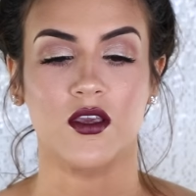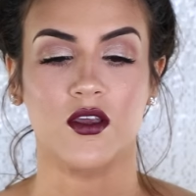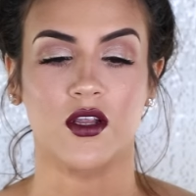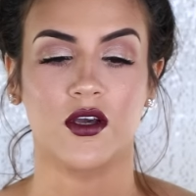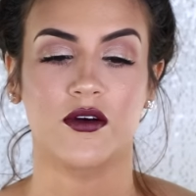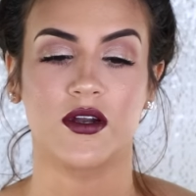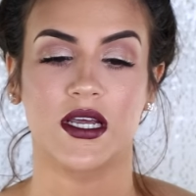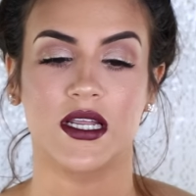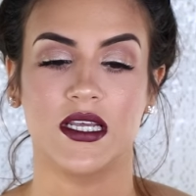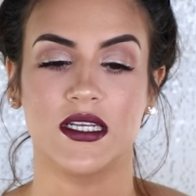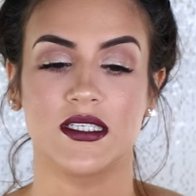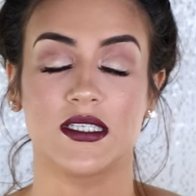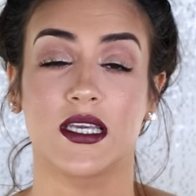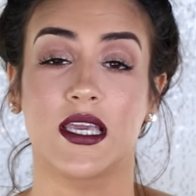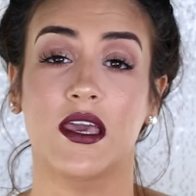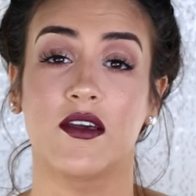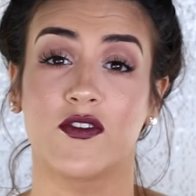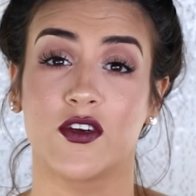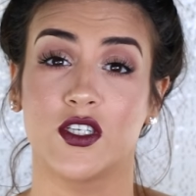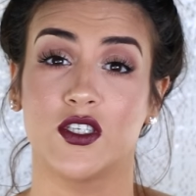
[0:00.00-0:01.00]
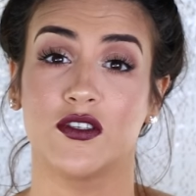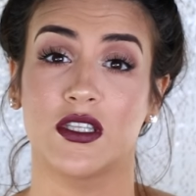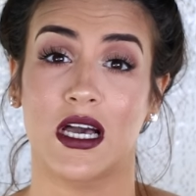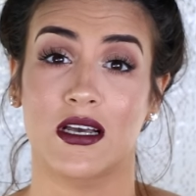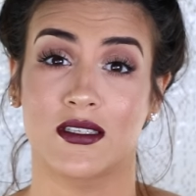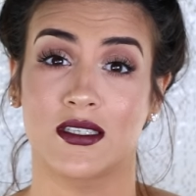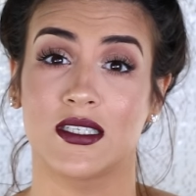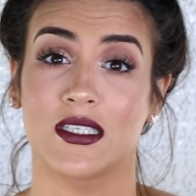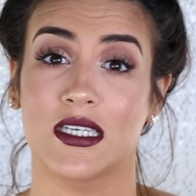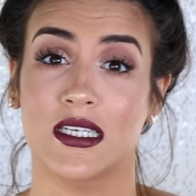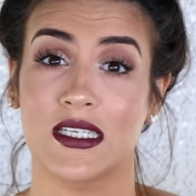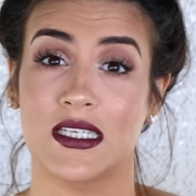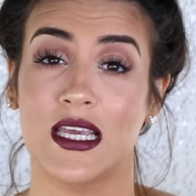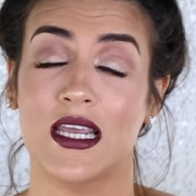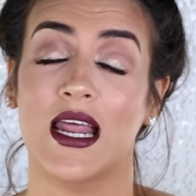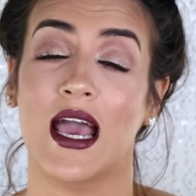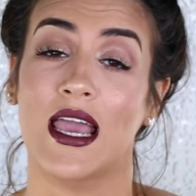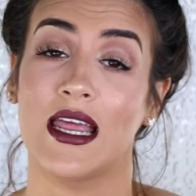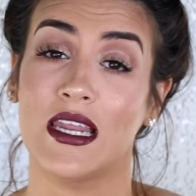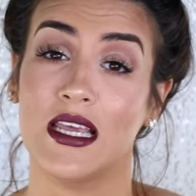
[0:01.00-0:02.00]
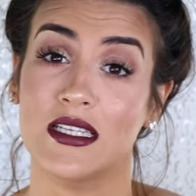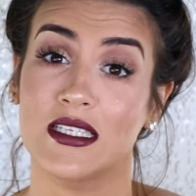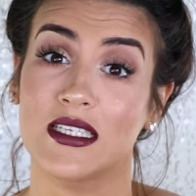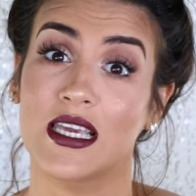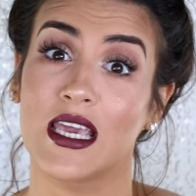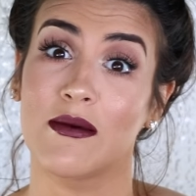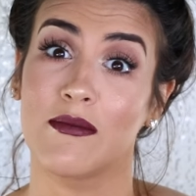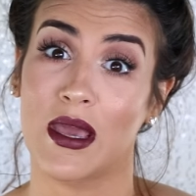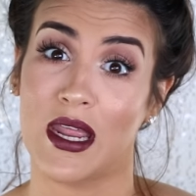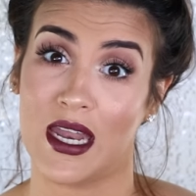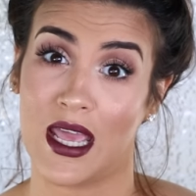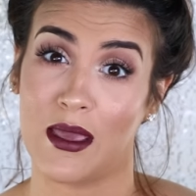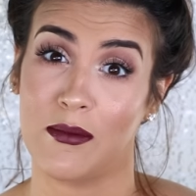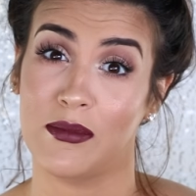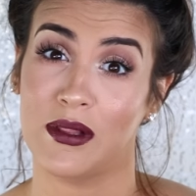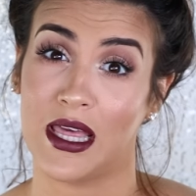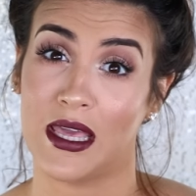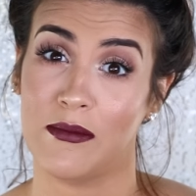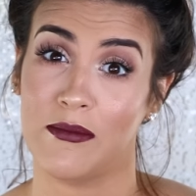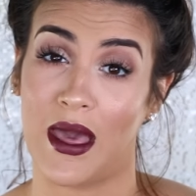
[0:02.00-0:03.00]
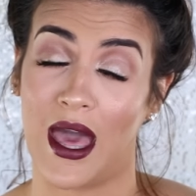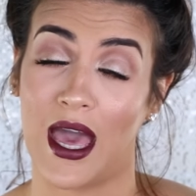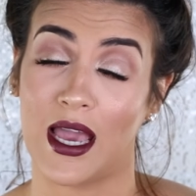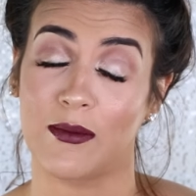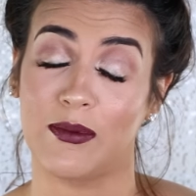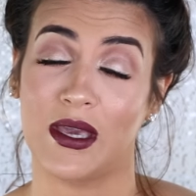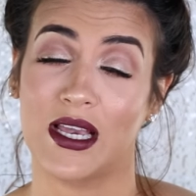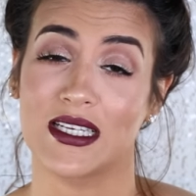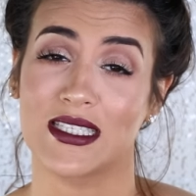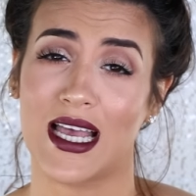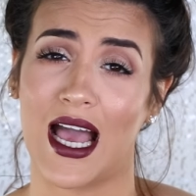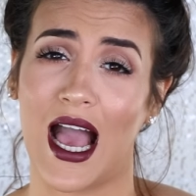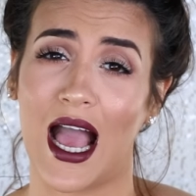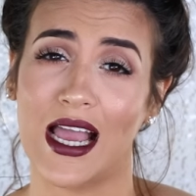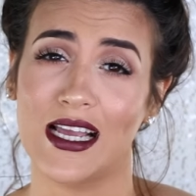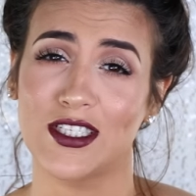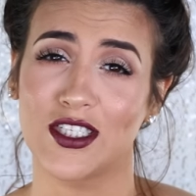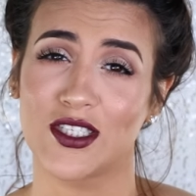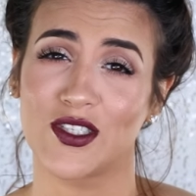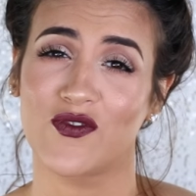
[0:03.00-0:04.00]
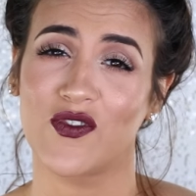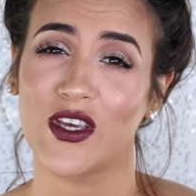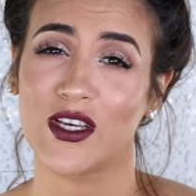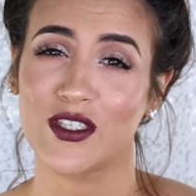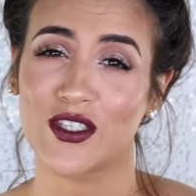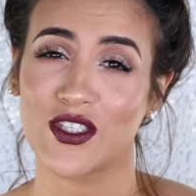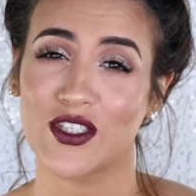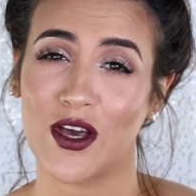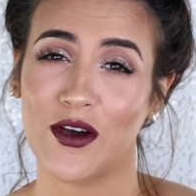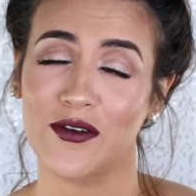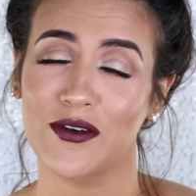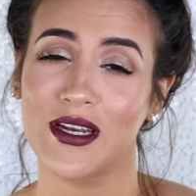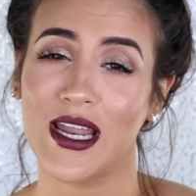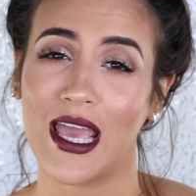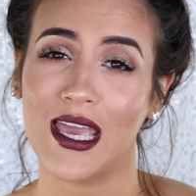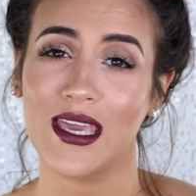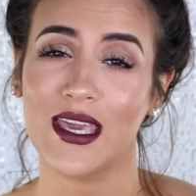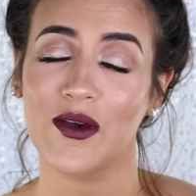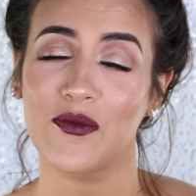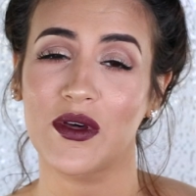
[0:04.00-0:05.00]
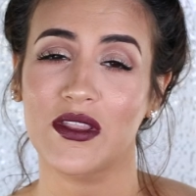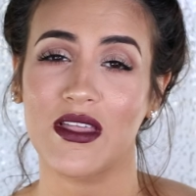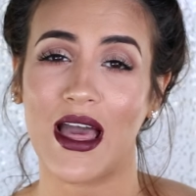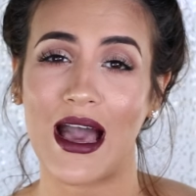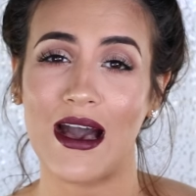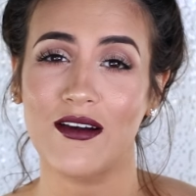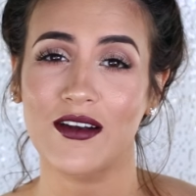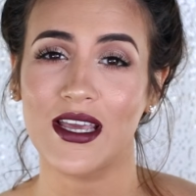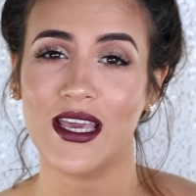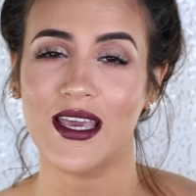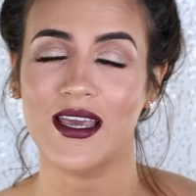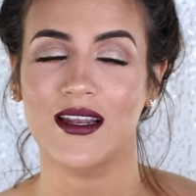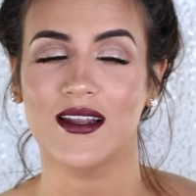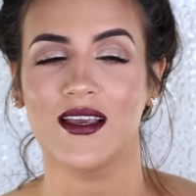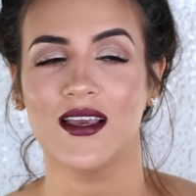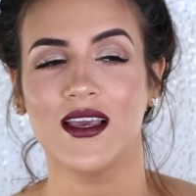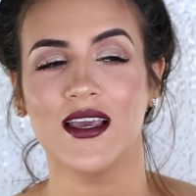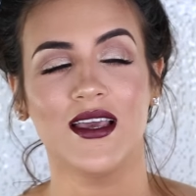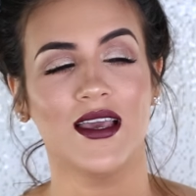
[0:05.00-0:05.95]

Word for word: You know what I need to get for 2016? I need to get my nameplate back because I just feel so naked without it.